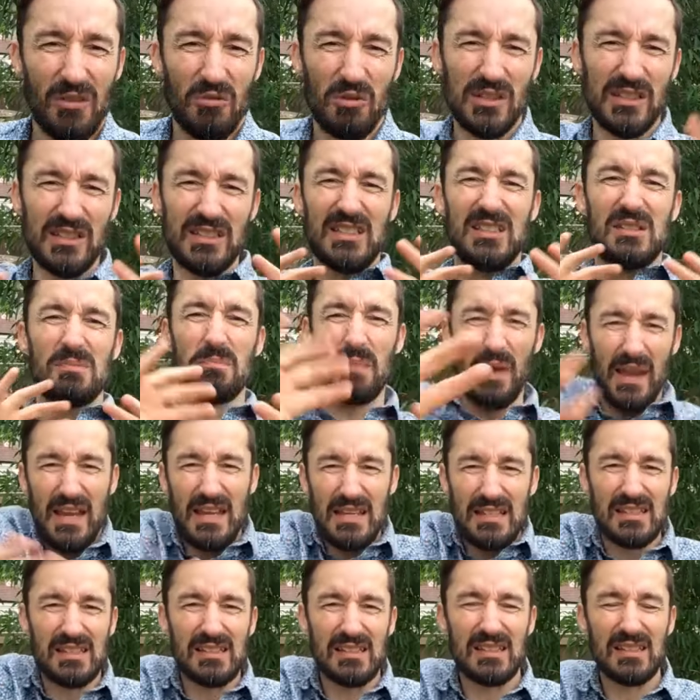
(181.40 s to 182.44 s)
I want
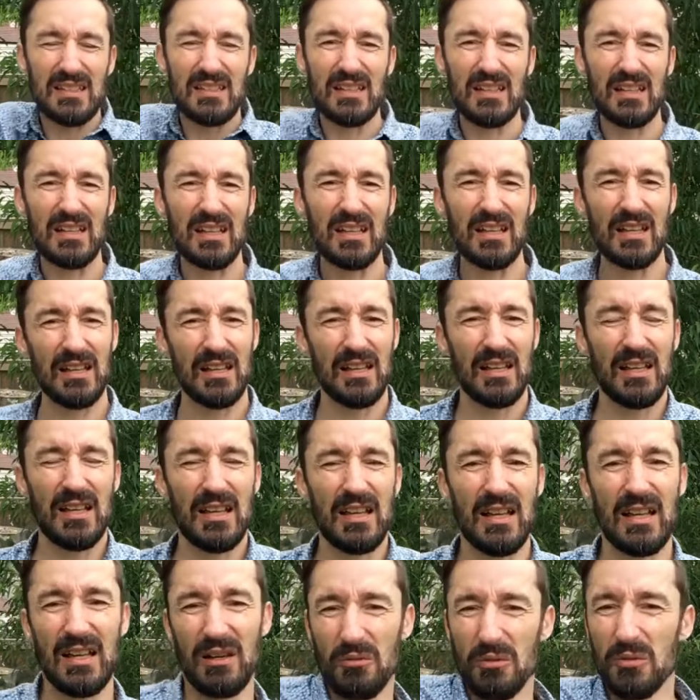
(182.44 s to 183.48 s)
space.
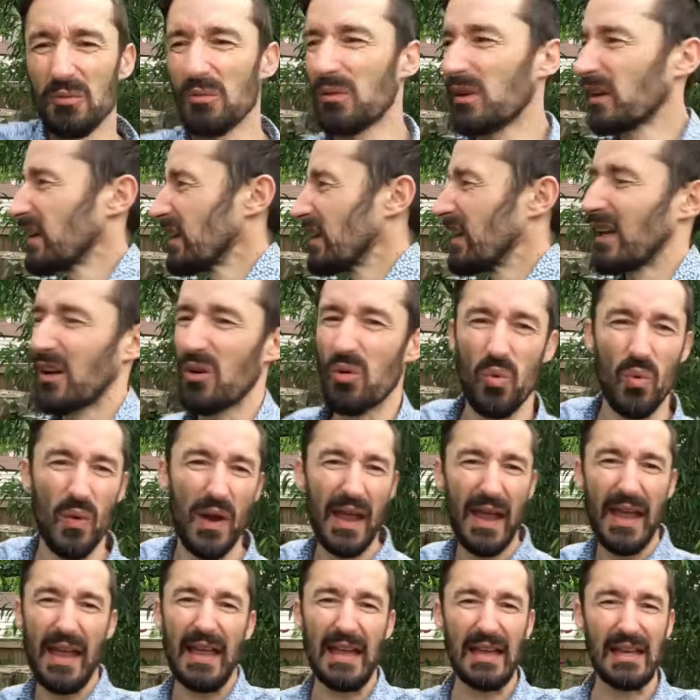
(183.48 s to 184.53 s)
And we want to get
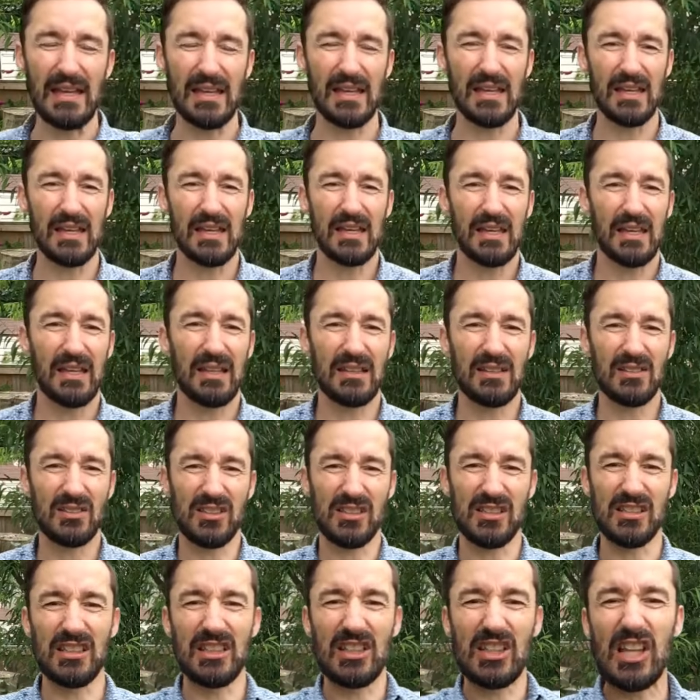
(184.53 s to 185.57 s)
away. And there's
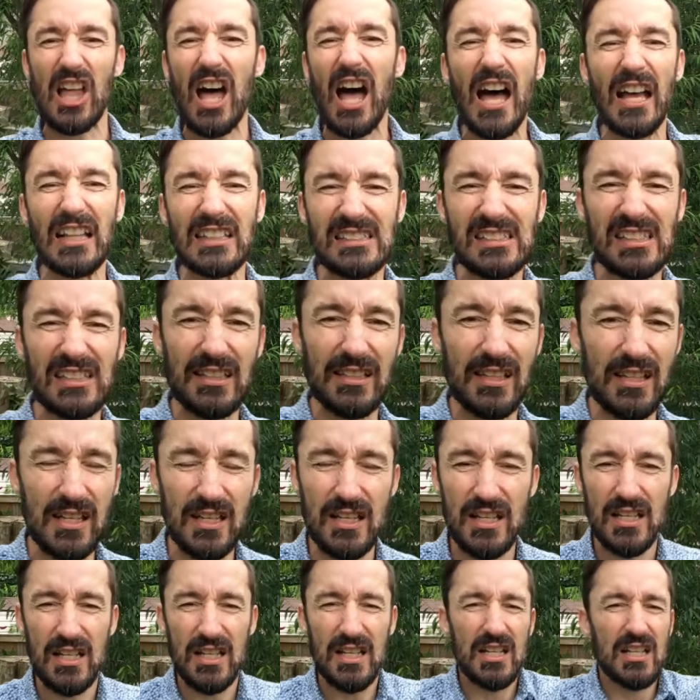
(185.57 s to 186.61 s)
this lust
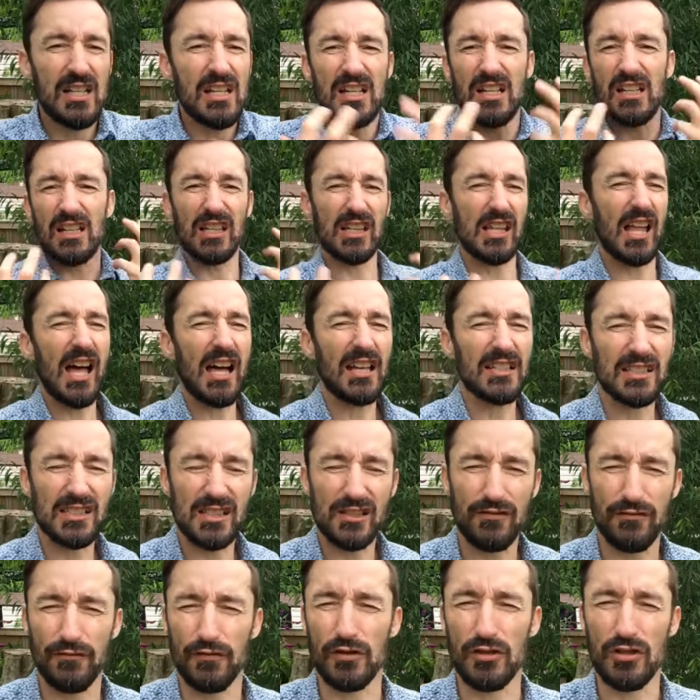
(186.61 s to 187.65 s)

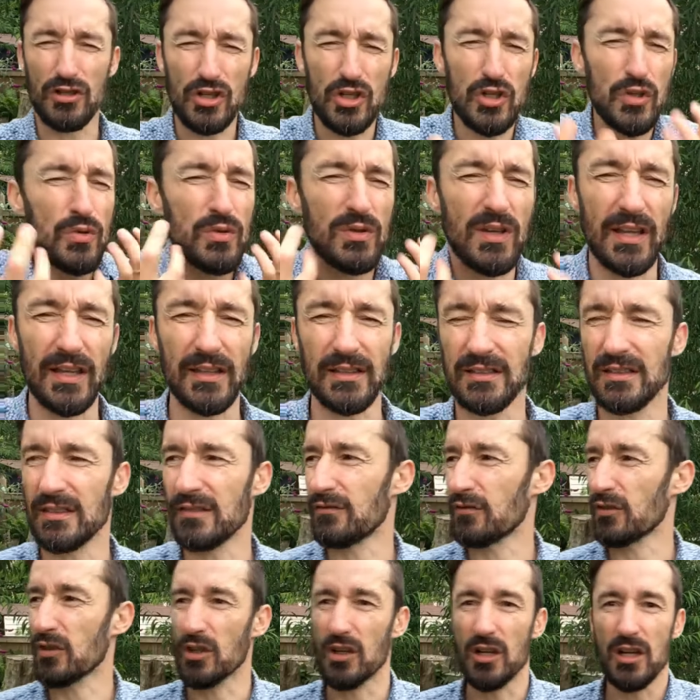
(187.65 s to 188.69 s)
for newness,
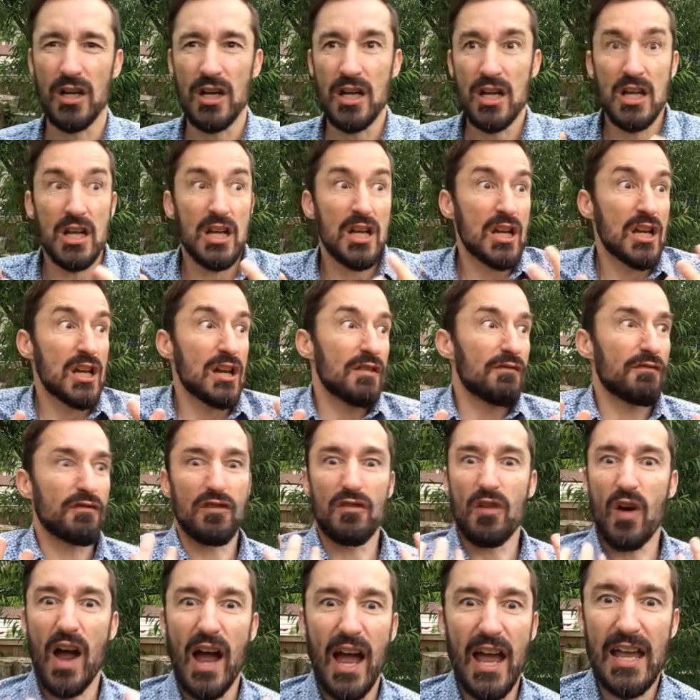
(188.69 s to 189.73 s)
for
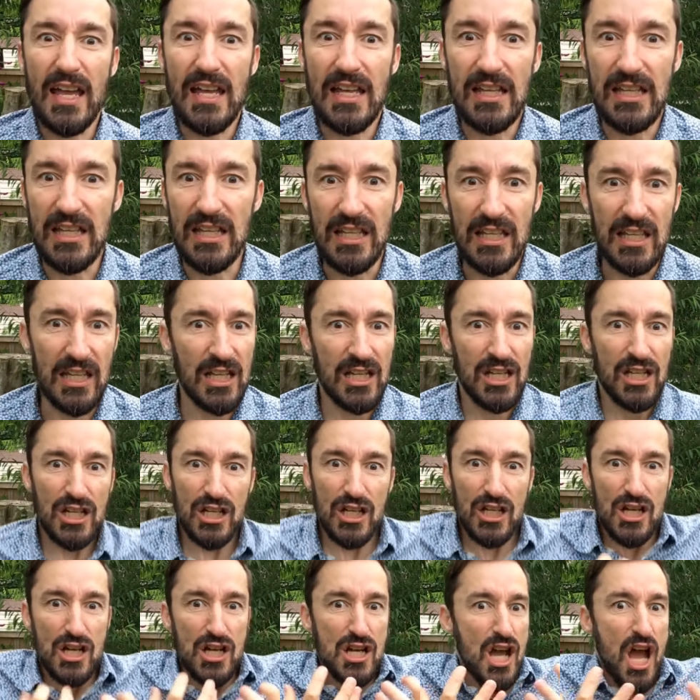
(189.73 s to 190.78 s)
variety.
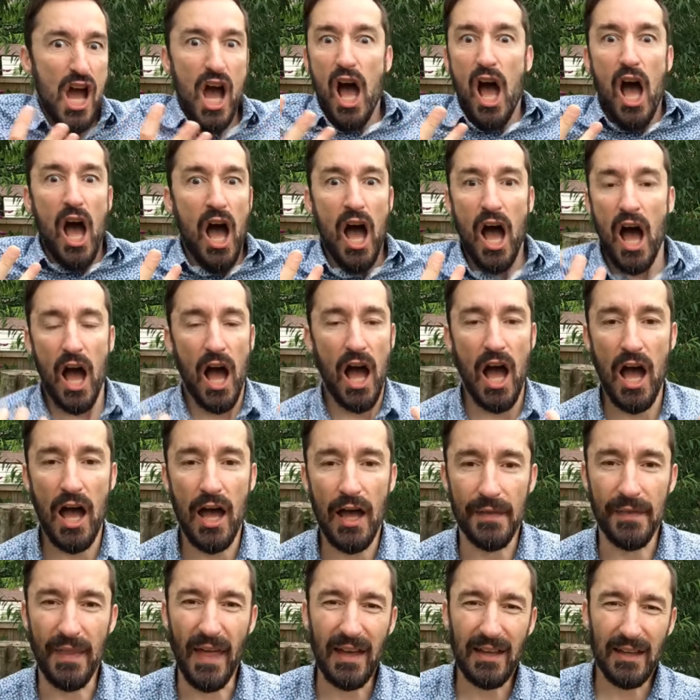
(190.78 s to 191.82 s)

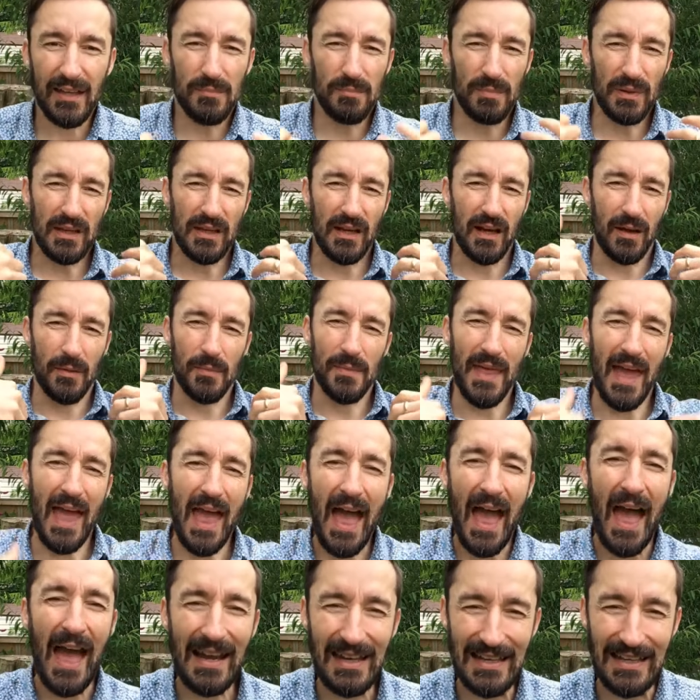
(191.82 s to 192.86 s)
And that can become the
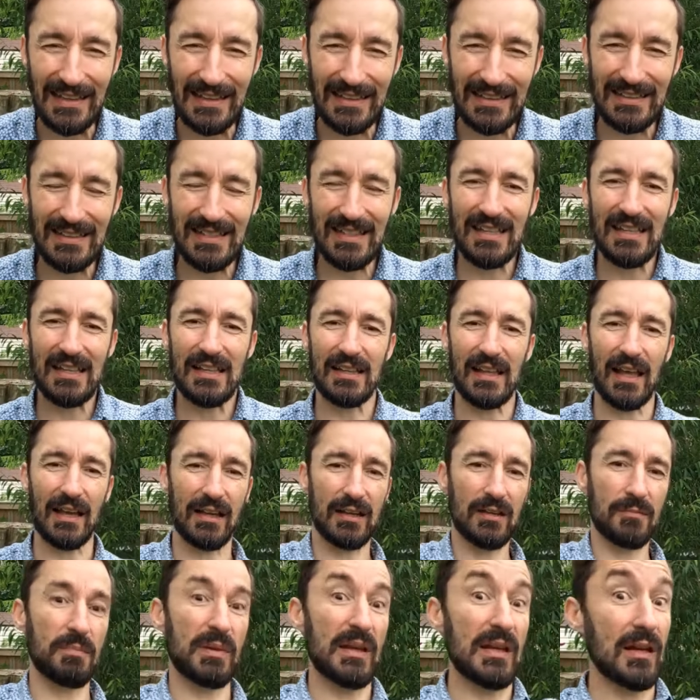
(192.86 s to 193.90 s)
addict. That
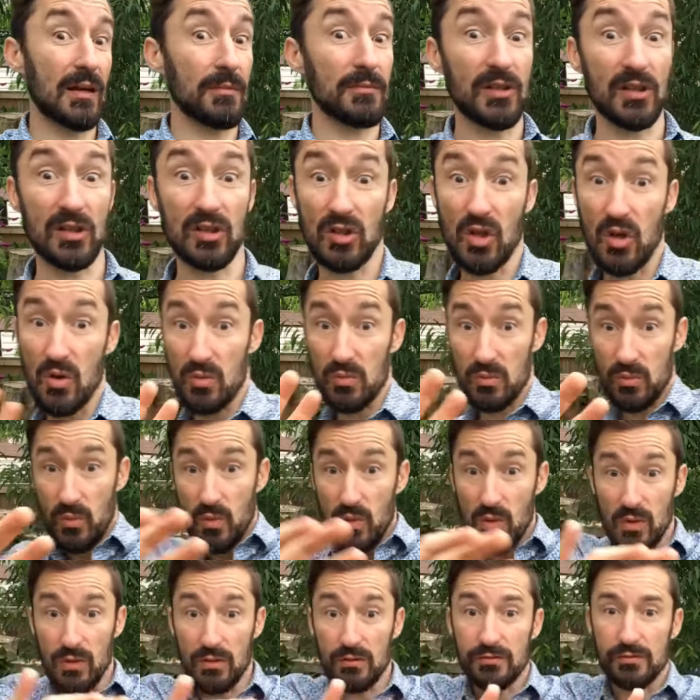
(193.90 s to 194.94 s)
can become the lone
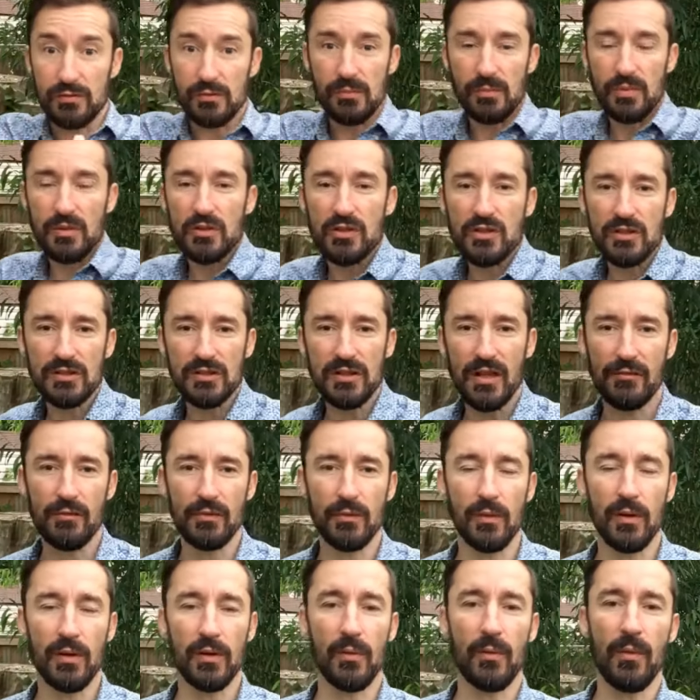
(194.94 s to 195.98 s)
wolf who pushes
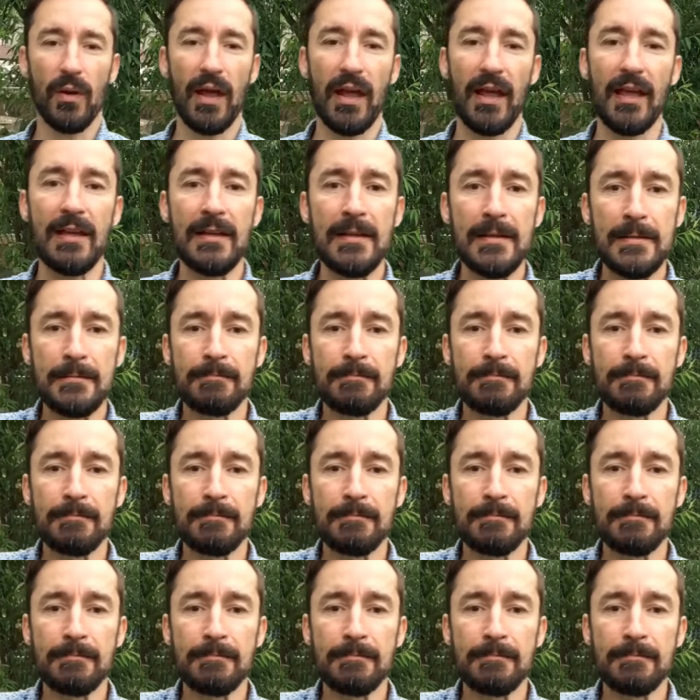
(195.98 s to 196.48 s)
everyone away.